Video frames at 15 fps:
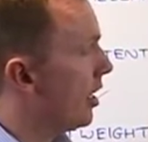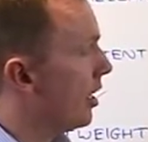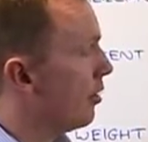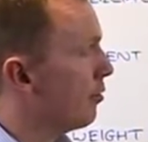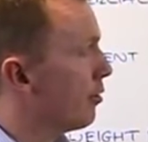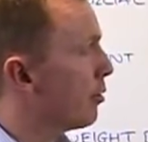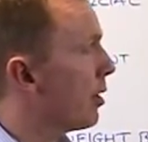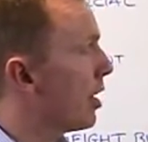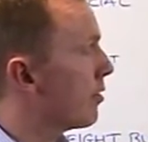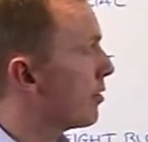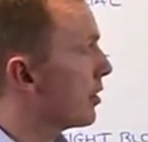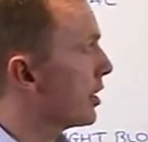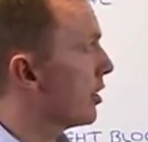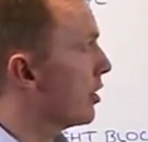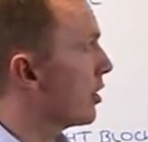If,
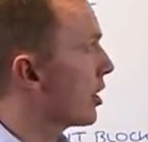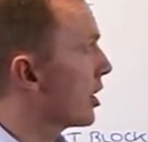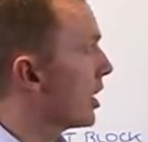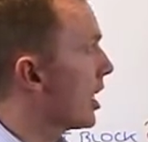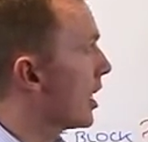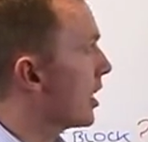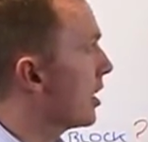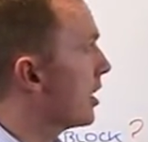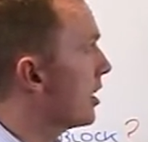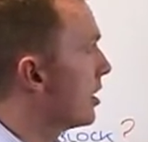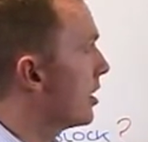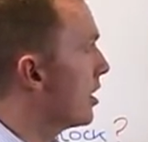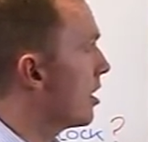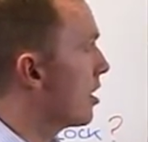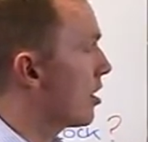however, you're looking at
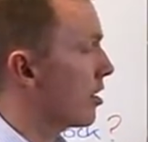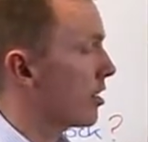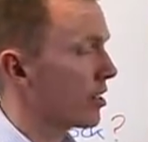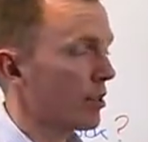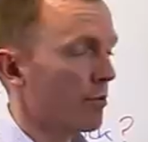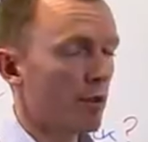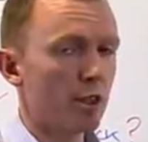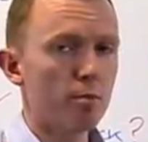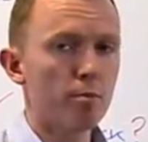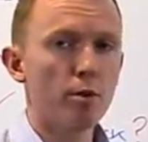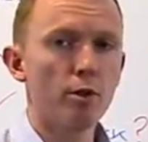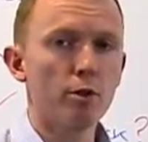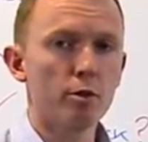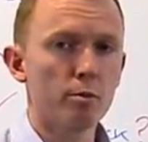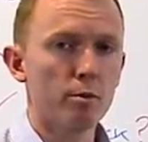some of the
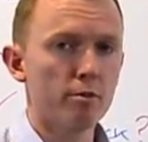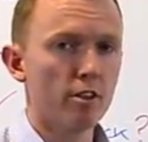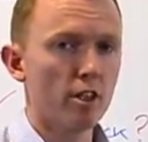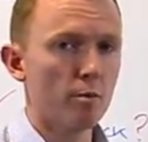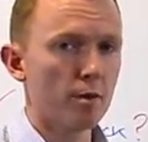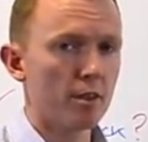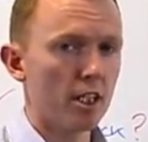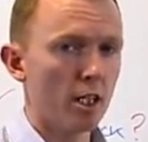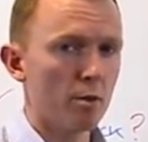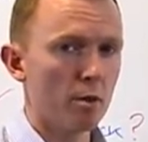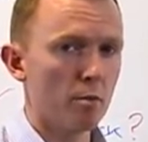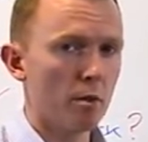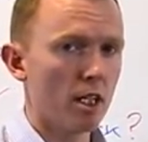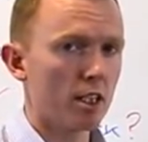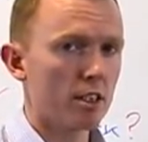poor performing
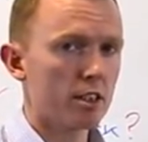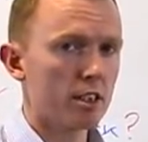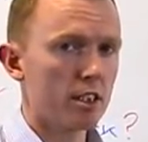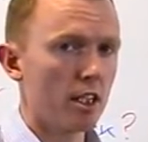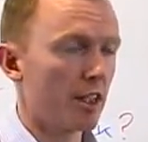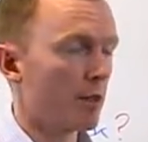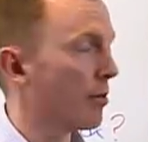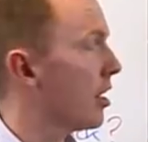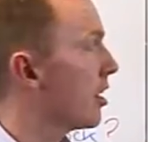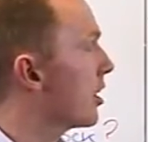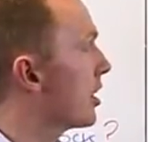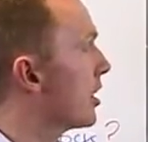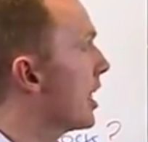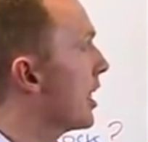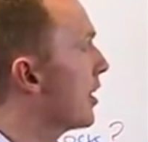thermal blocks on the
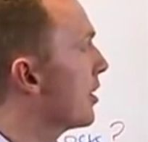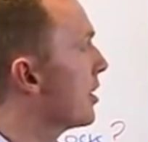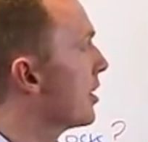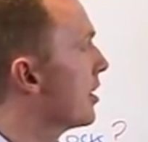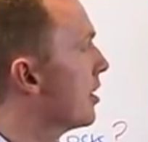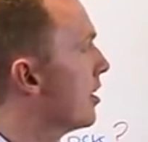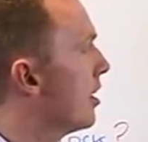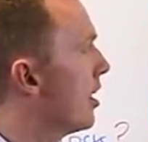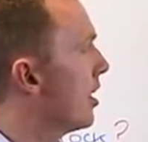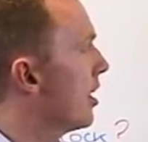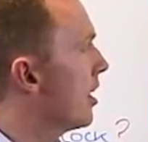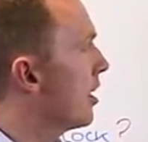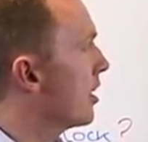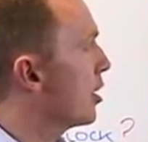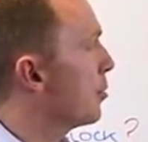market in Ireland,
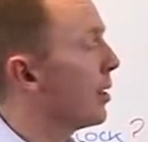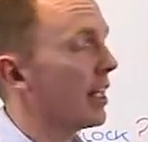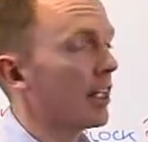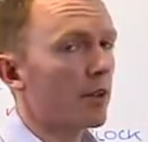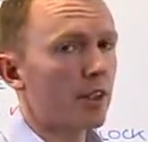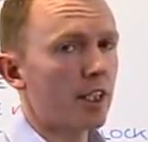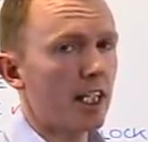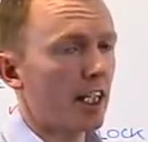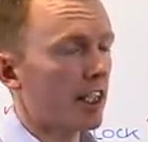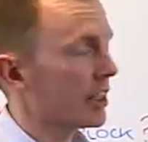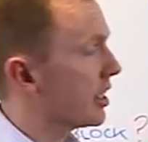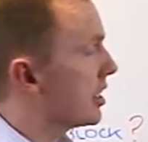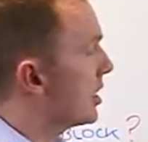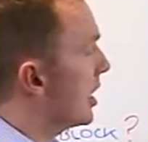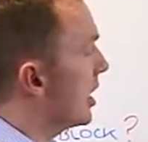you may on
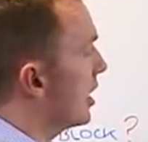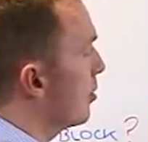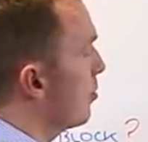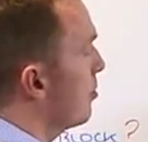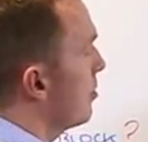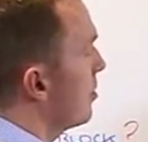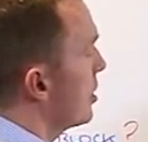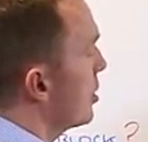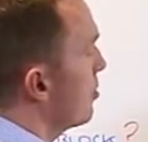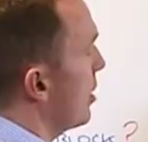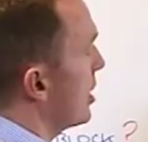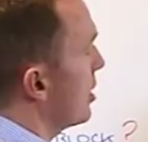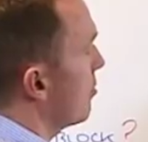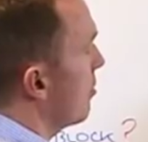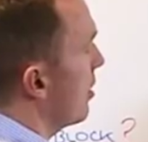occasion see them
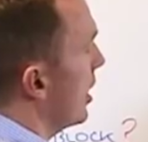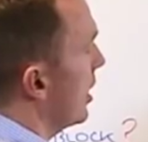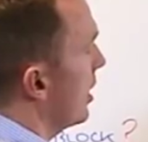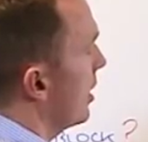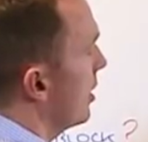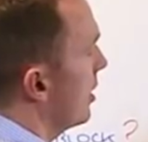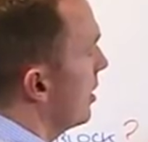specified